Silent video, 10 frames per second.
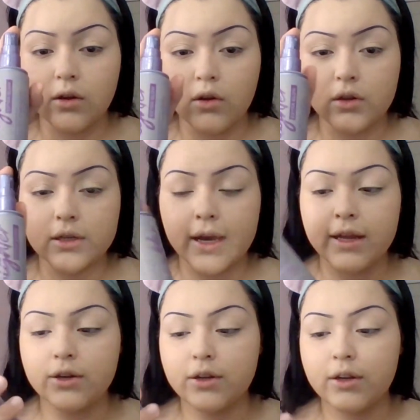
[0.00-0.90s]

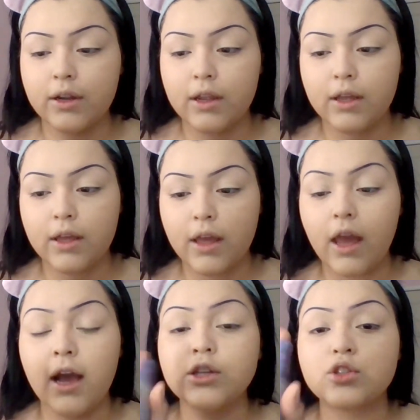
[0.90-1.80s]
all-nighter
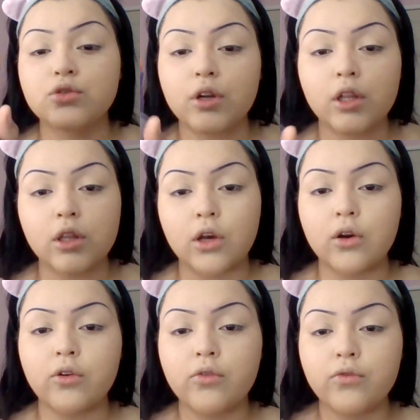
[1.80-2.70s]
extra
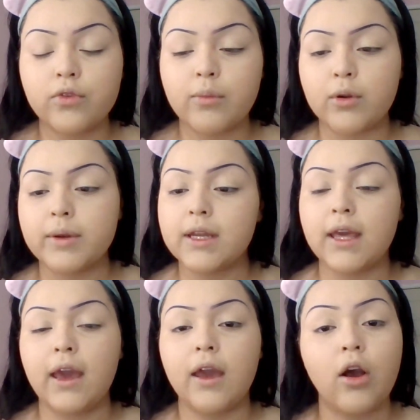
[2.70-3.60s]
glow from Urban
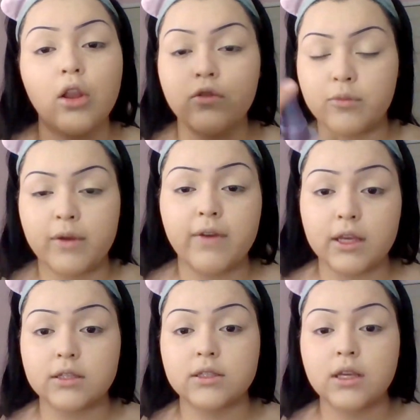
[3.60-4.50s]
Decay all over my
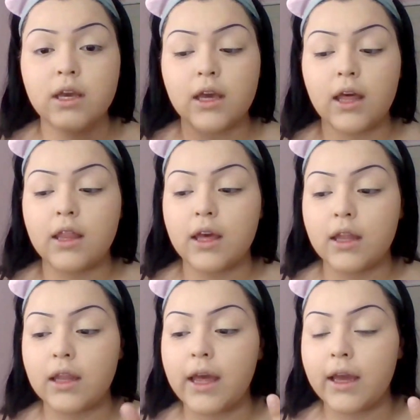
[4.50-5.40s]
face. And
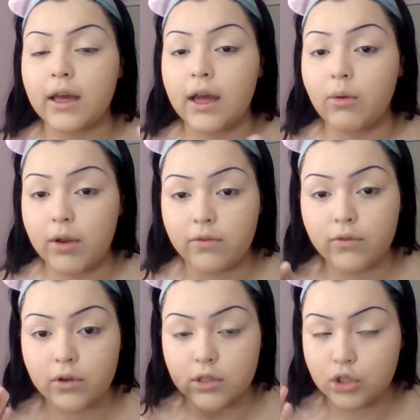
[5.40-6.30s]
then like I wait
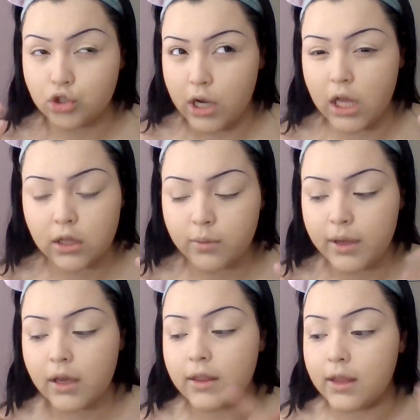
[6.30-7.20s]
for it to dry a little
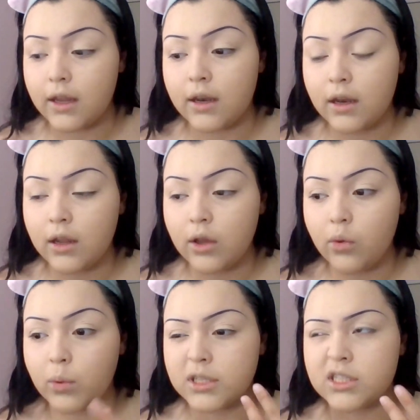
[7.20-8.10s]
bit, and then
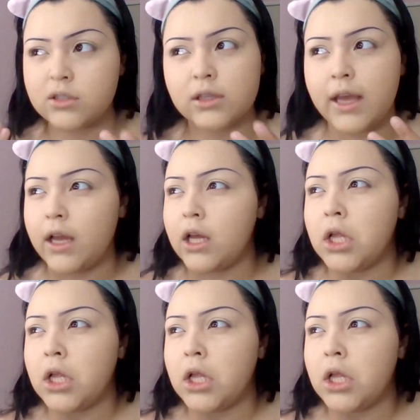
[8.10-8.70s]
when it's still like